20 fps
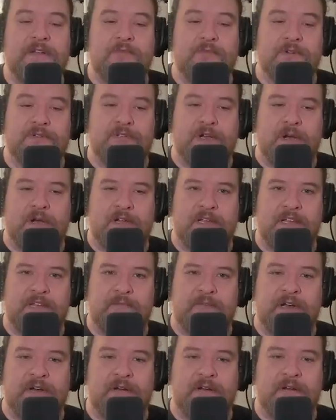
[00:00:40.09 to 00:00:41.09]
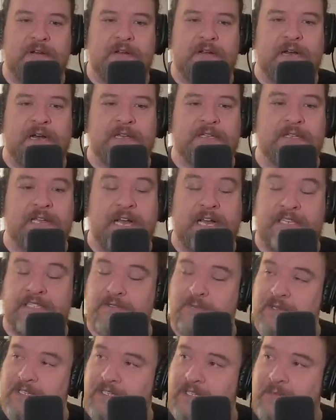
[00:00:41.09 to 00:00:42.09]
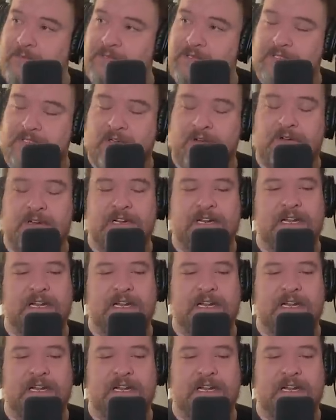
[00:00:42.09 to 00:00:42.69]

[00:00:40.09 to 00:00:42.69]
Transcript: were talking about on last week's episode.